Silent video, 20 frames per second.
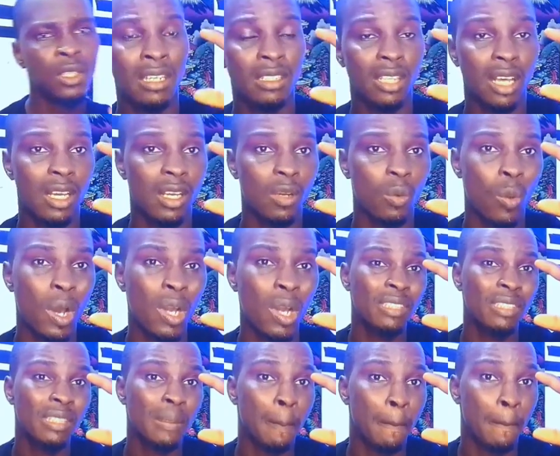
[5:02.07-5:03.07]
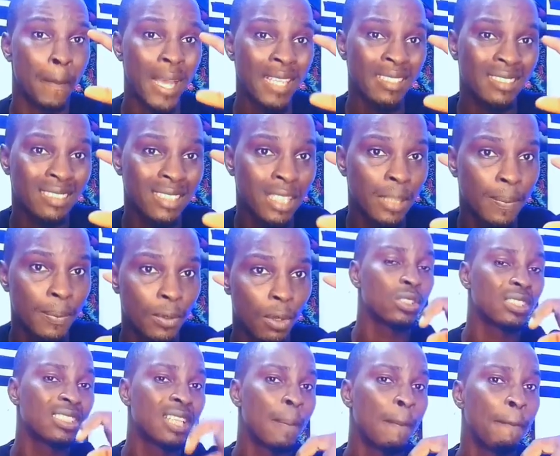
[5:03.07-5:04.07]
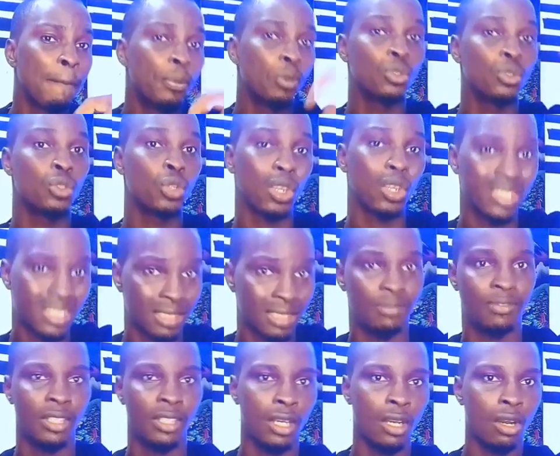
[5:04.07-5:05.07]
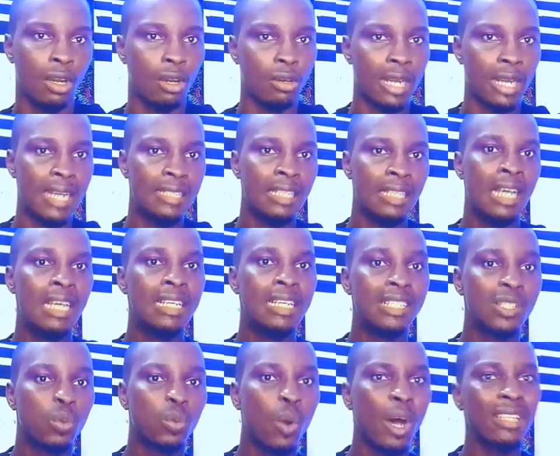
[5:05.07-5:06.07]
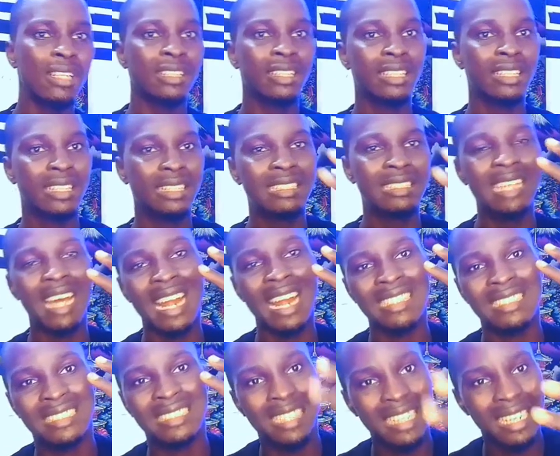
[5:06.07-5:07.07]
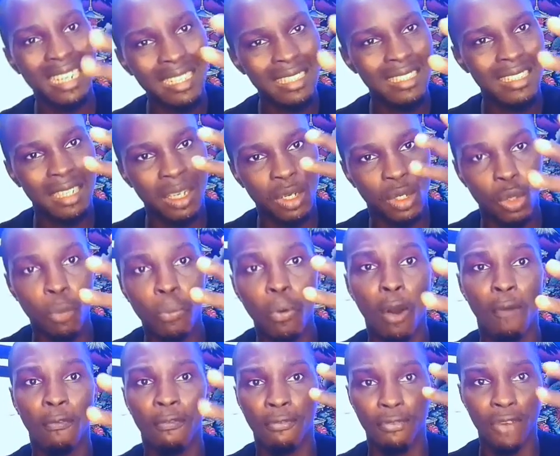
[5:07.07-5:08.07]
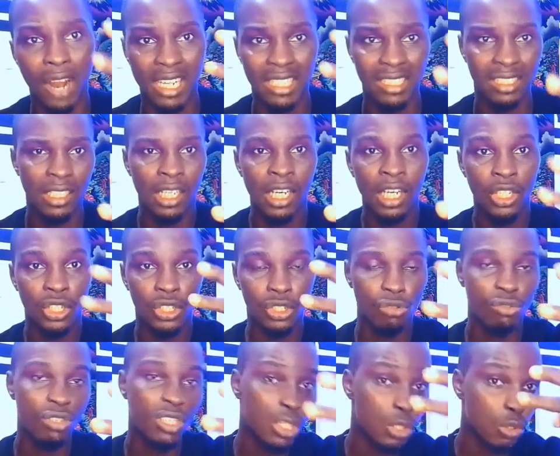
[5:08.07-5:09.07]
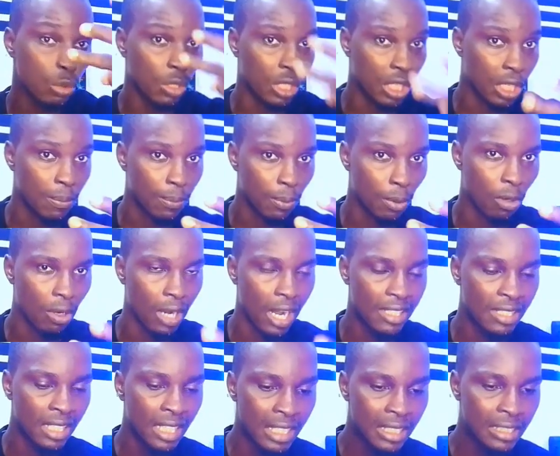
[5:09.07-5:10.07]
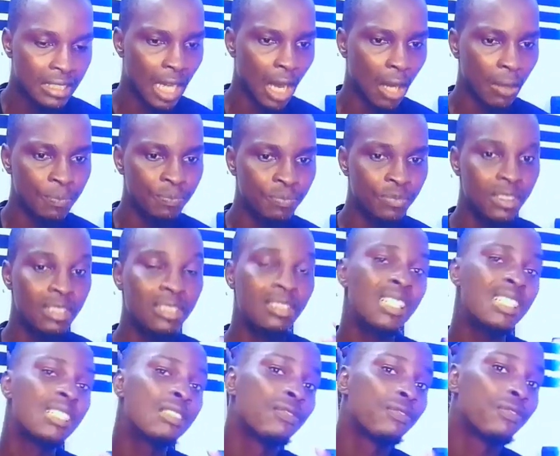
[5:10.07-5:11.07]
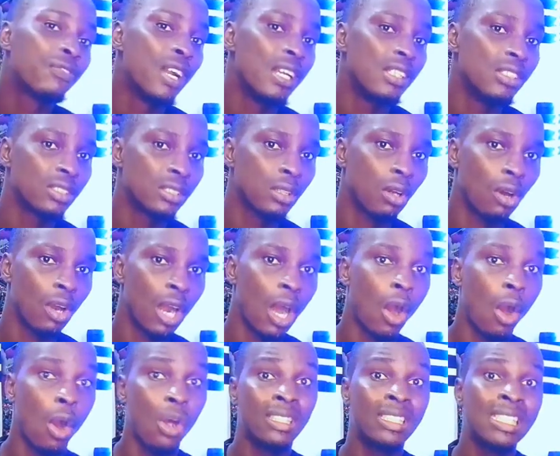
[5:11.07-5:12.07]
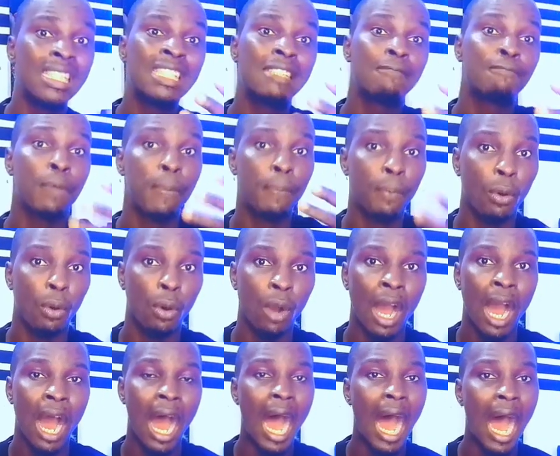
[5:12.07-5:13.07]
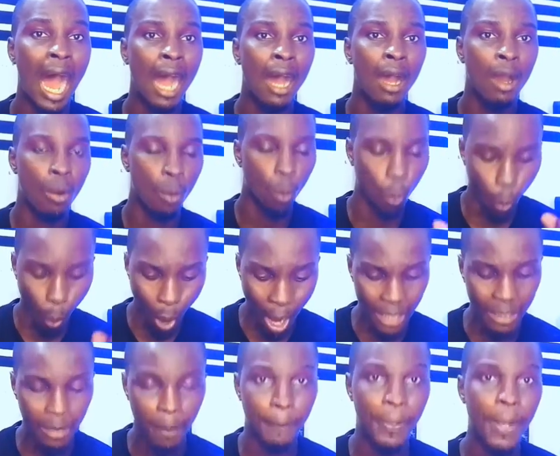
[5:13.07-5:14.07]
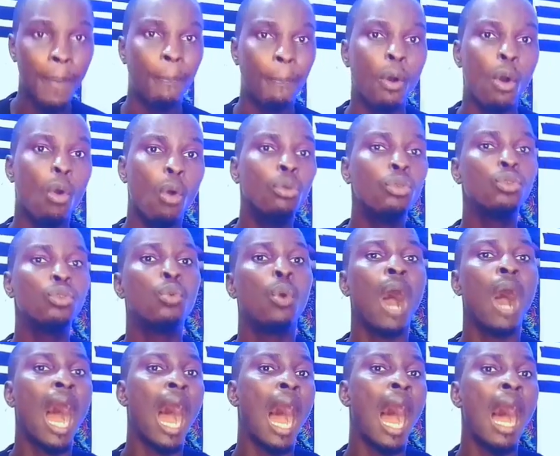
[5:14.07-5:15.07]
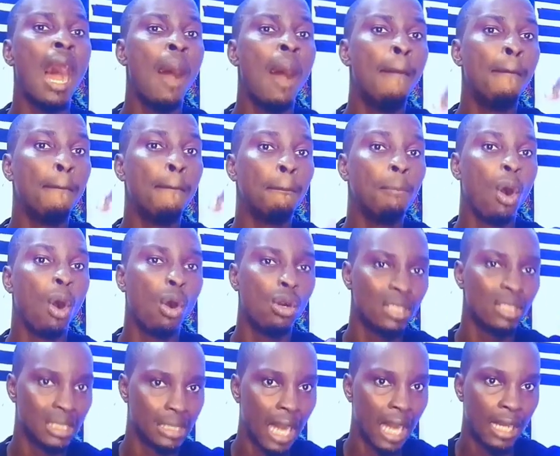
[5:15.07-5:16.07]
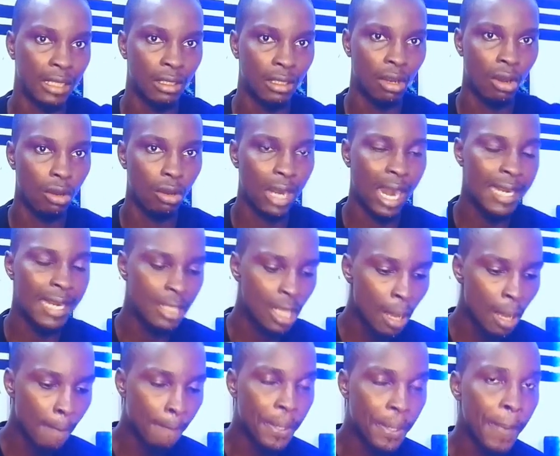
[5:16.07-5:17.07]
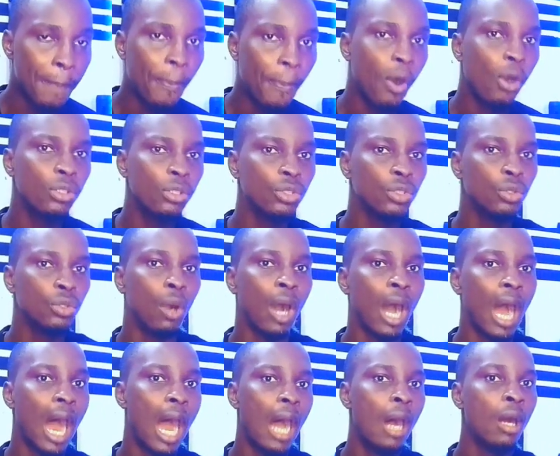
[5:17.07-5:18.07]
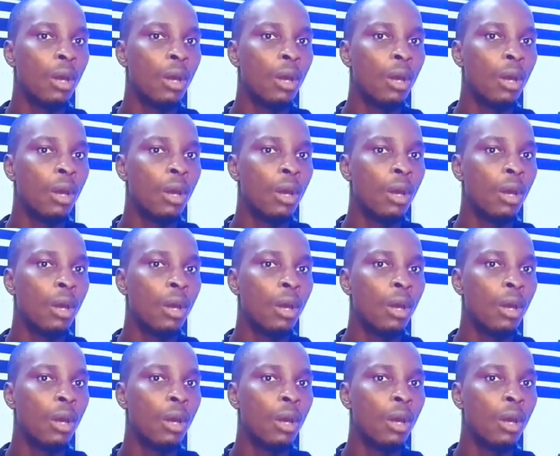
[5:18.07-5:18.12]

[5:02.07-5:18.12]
One best tips to stay productive, all right, is one. There are three group of friends you need to keep, all right. Now, these friends or these people are: one, people you are more than, all right, people you are